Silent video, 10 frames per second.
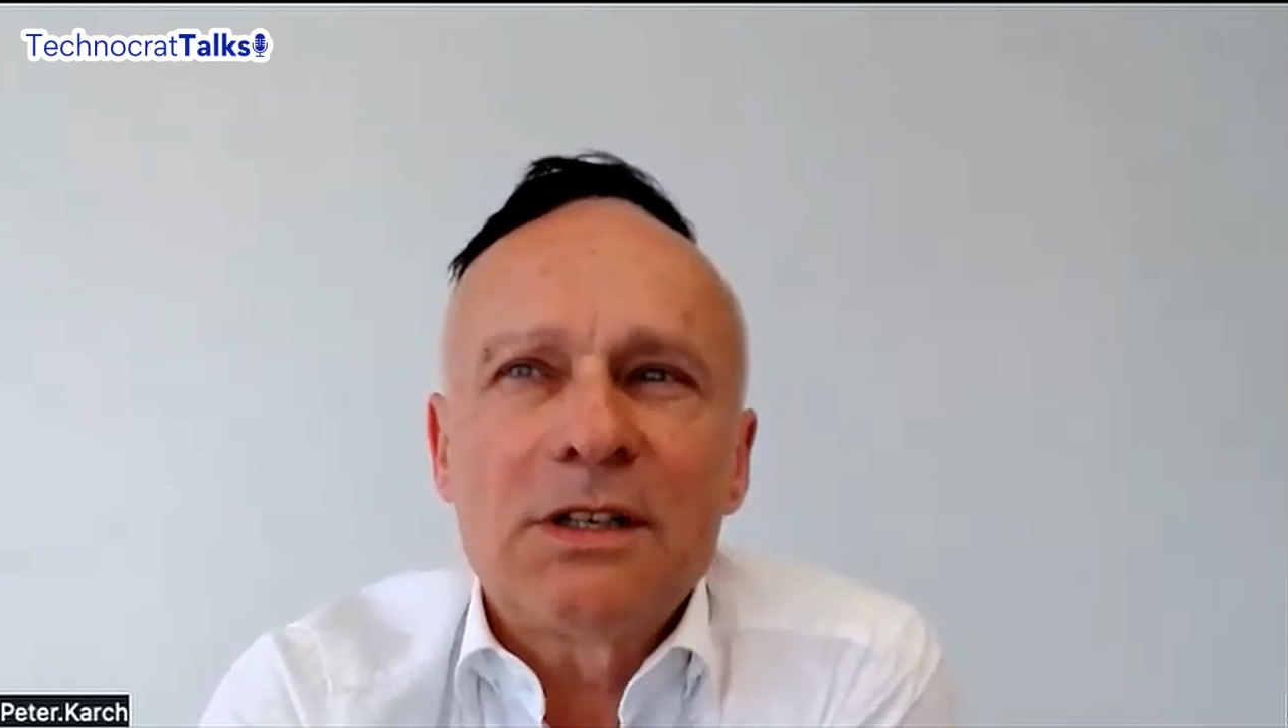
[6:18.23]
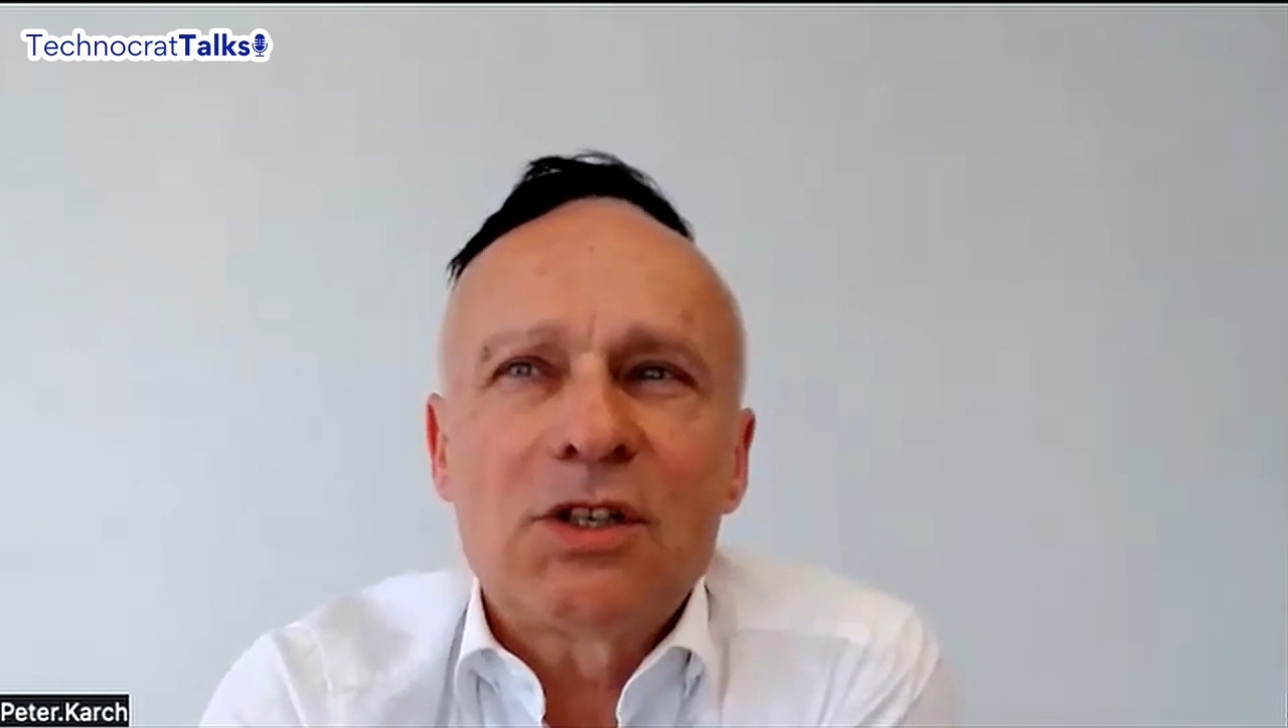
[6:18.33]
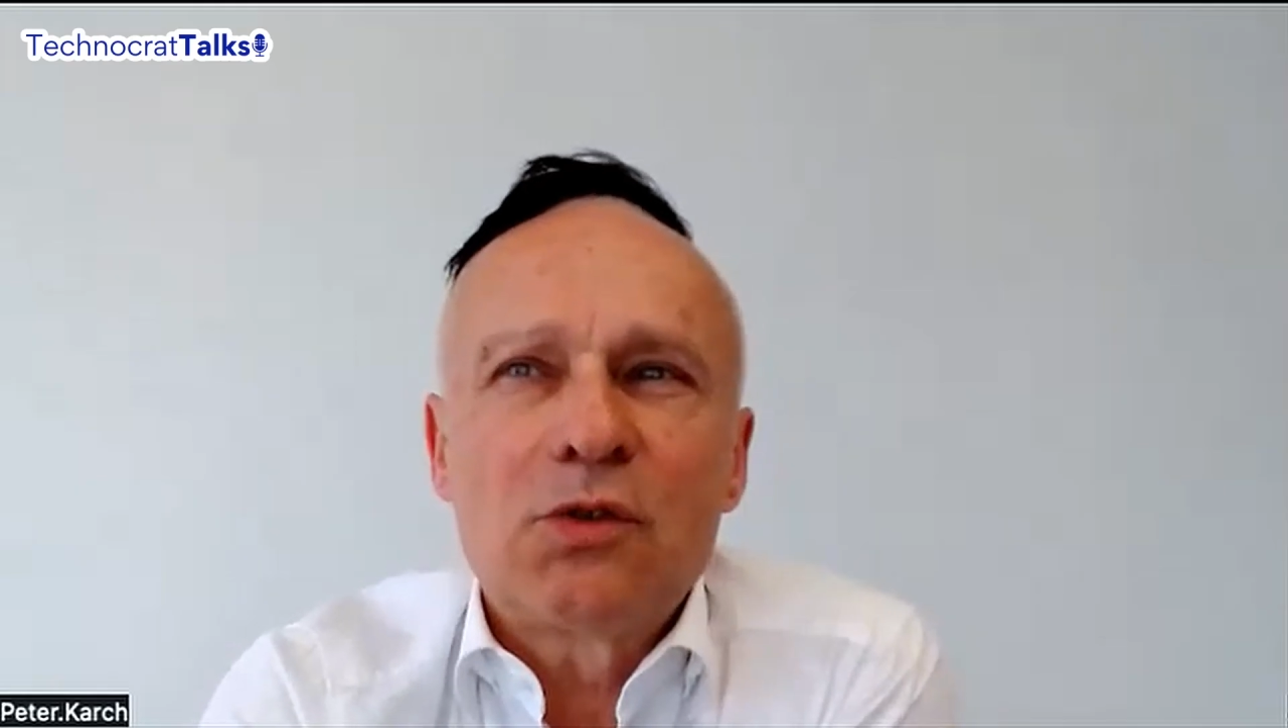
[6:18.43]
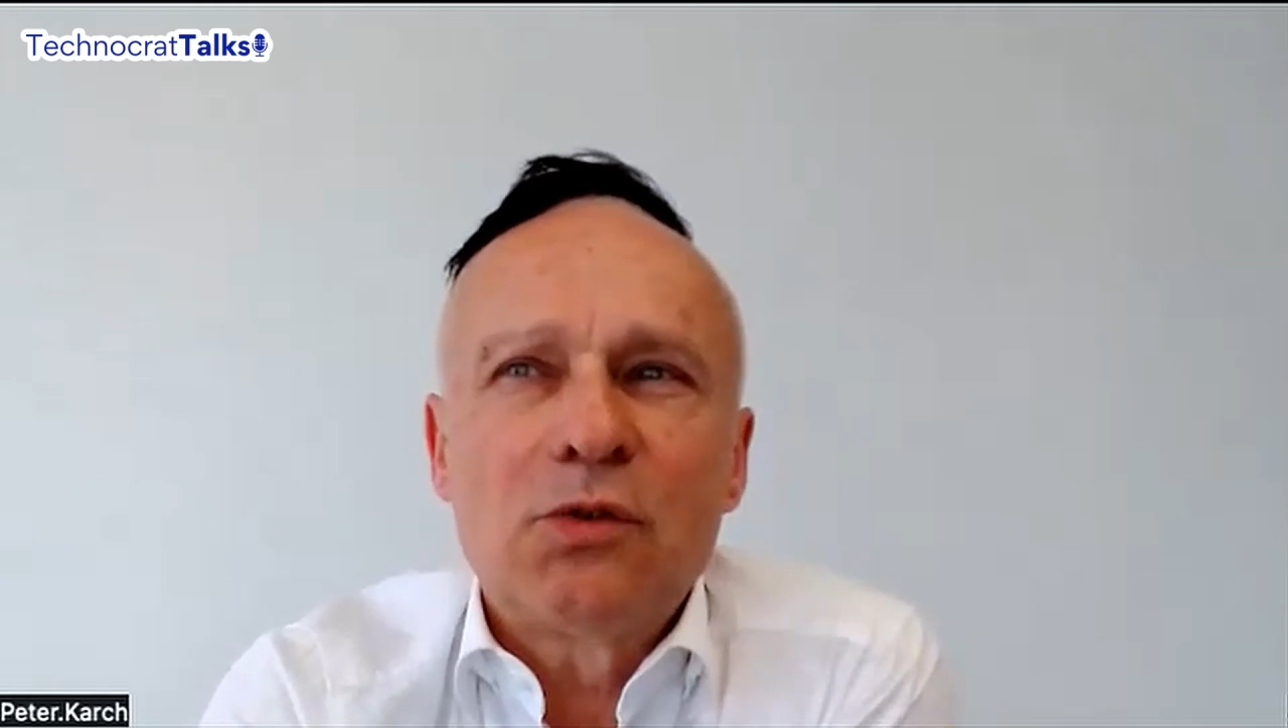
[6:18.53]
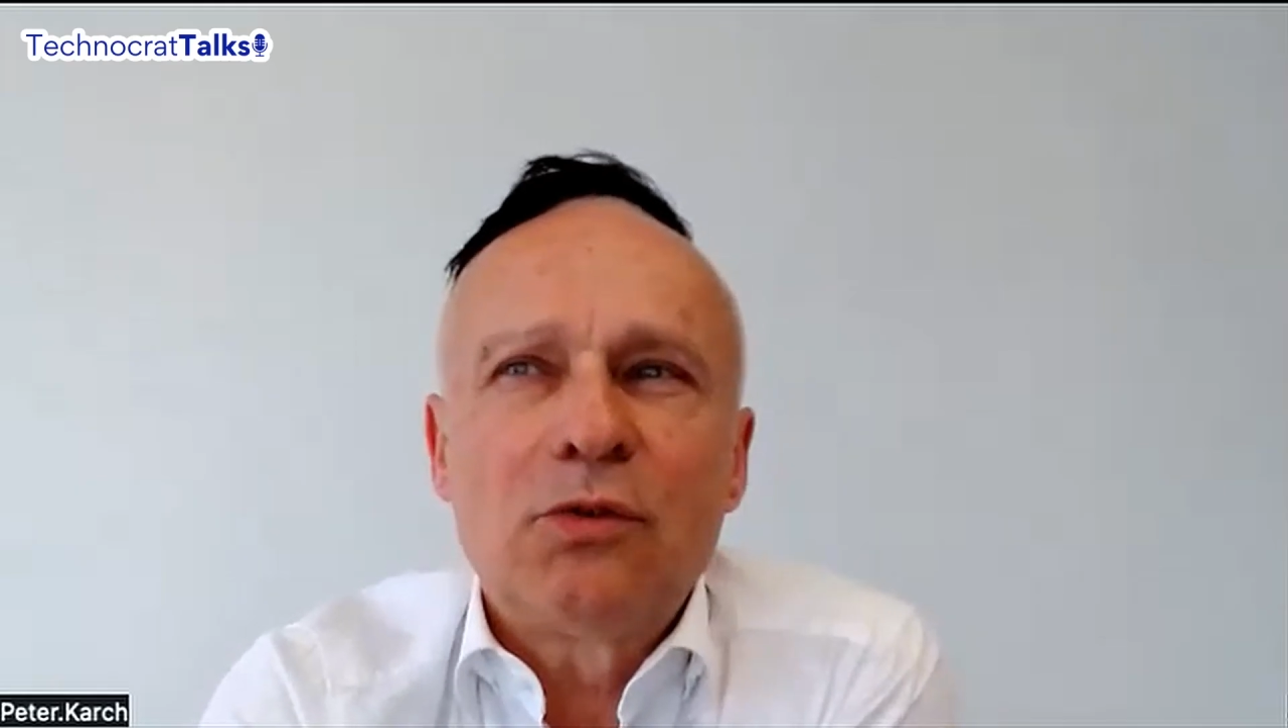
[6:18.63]

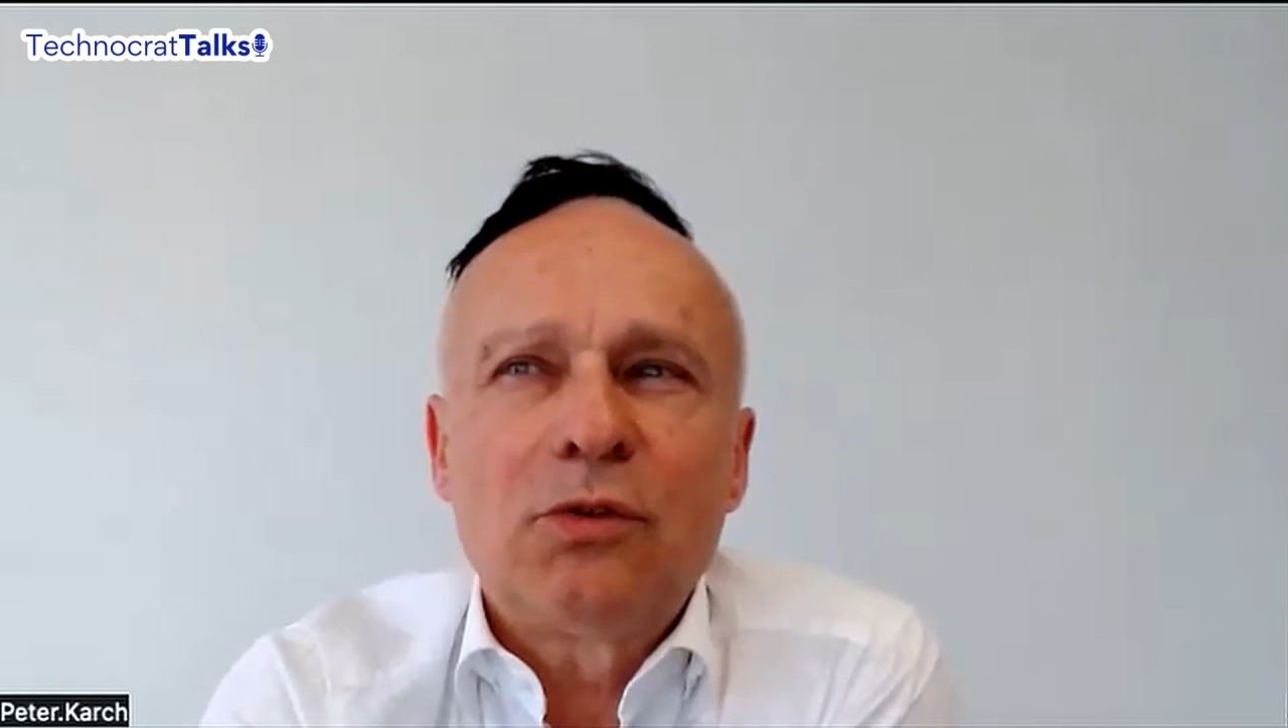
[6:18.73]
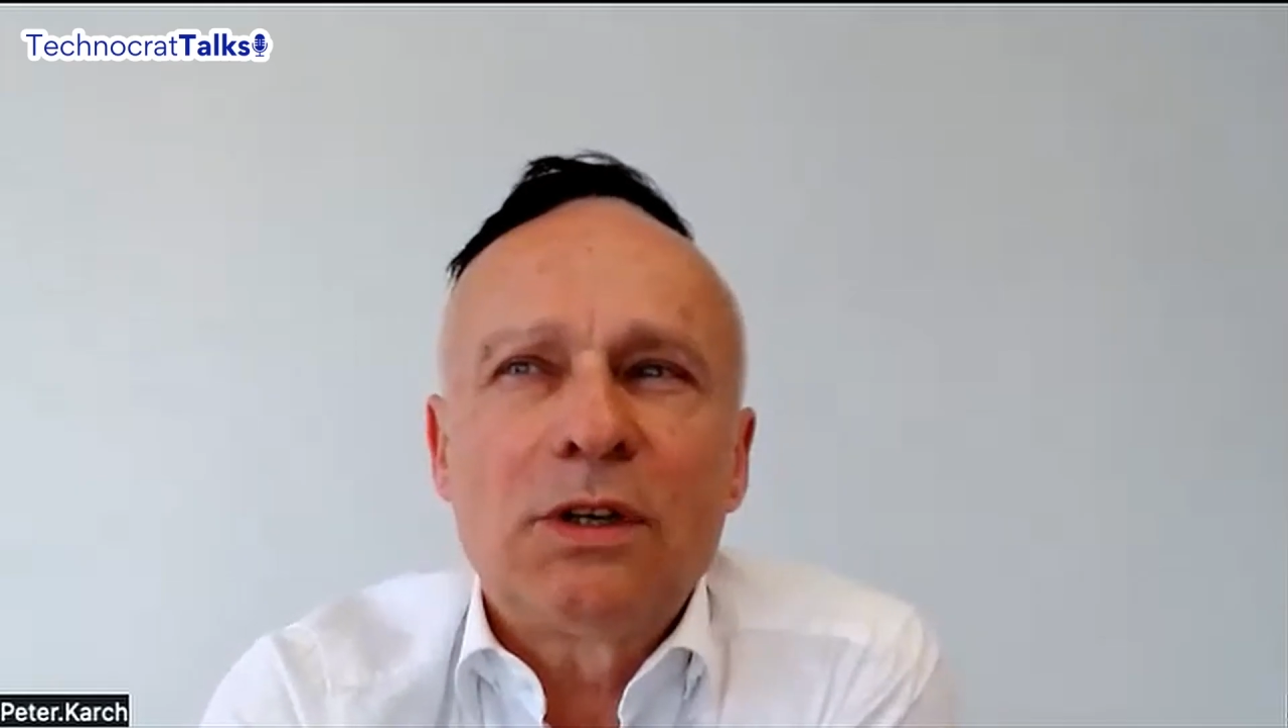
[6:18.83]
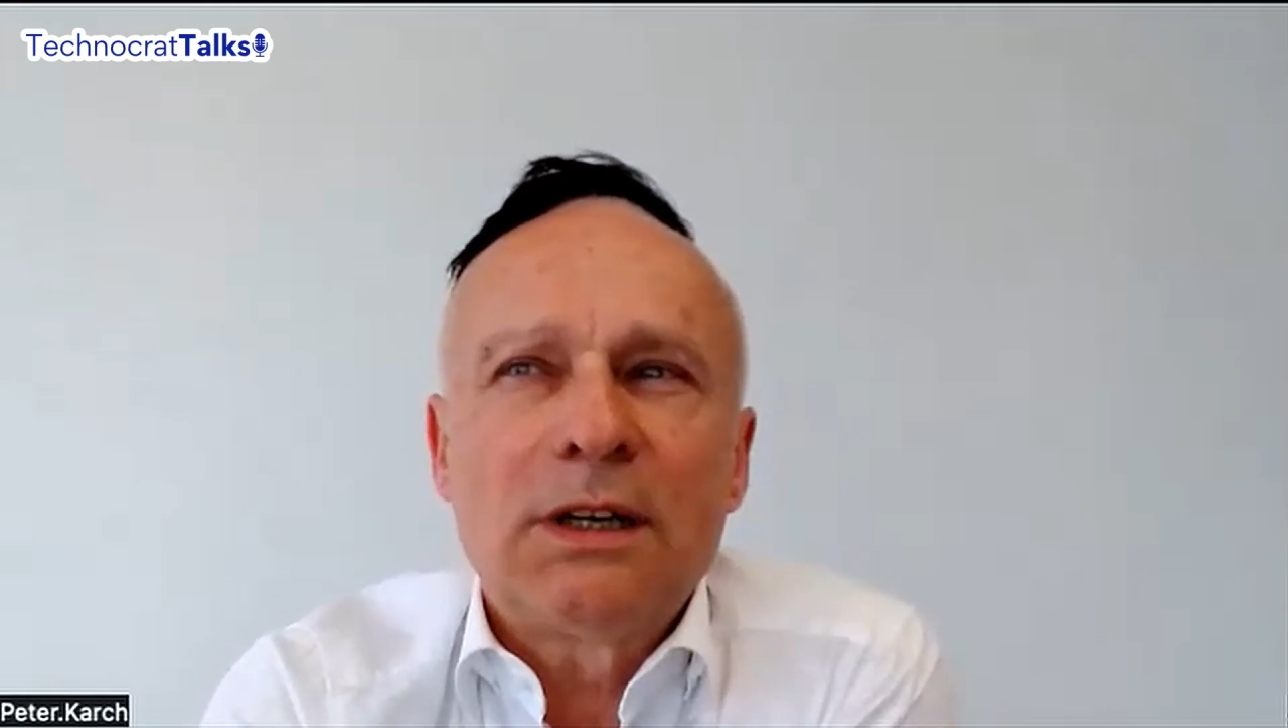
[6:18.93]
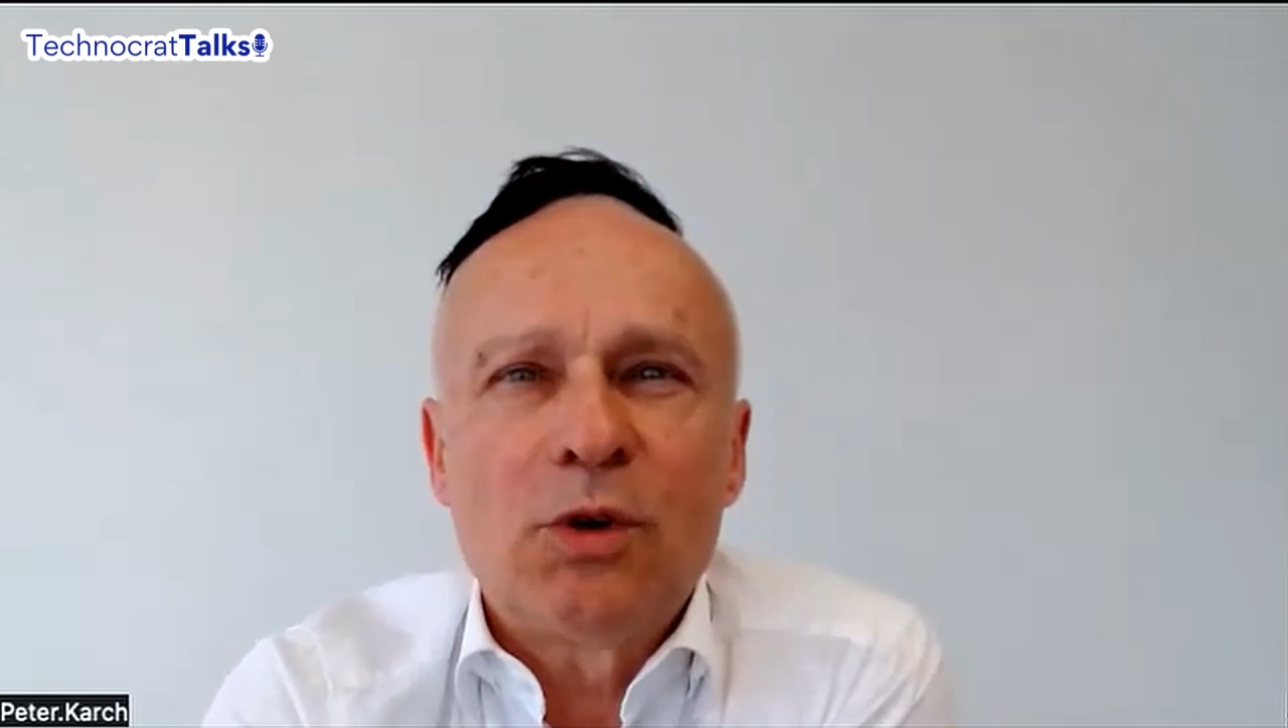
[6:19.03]
to